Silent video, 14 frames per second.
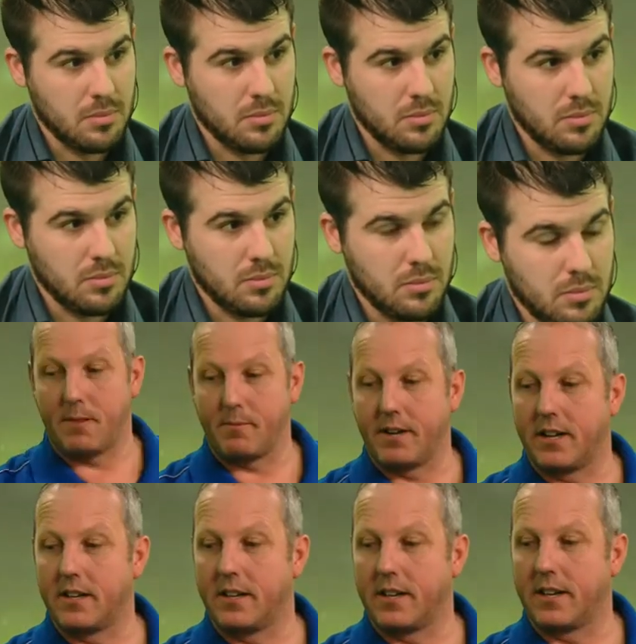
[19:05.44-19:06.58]
Yeah, I mean,
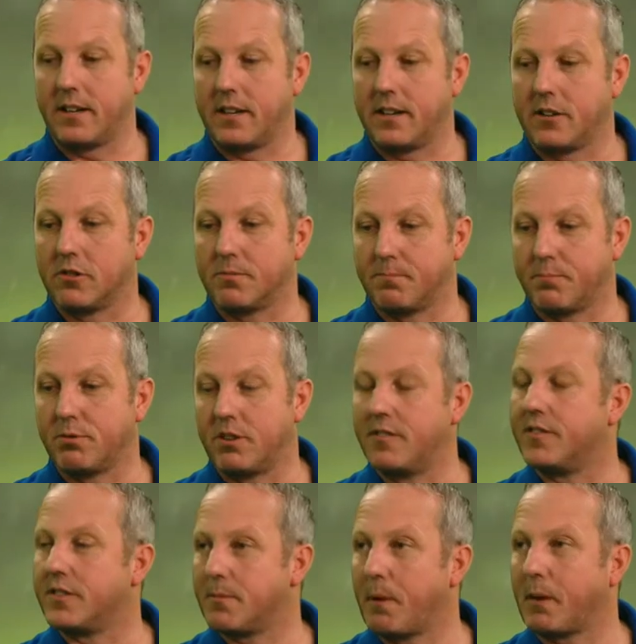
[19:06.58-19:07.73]
it could
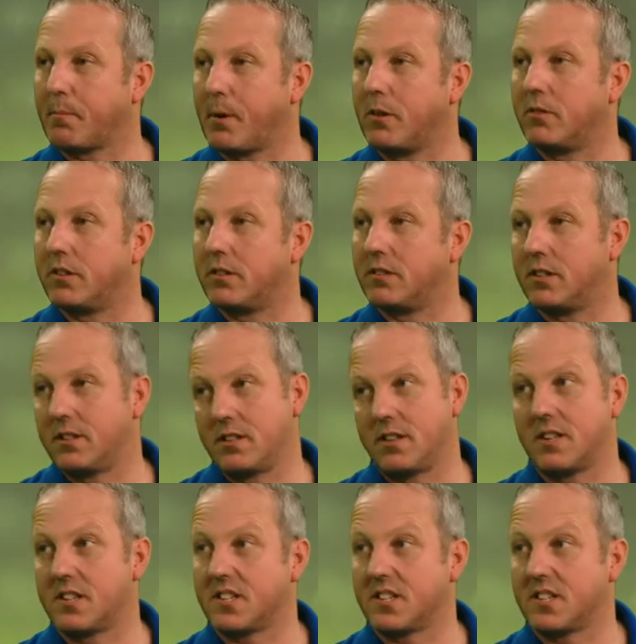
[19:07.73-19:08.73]
prove as a backbone, and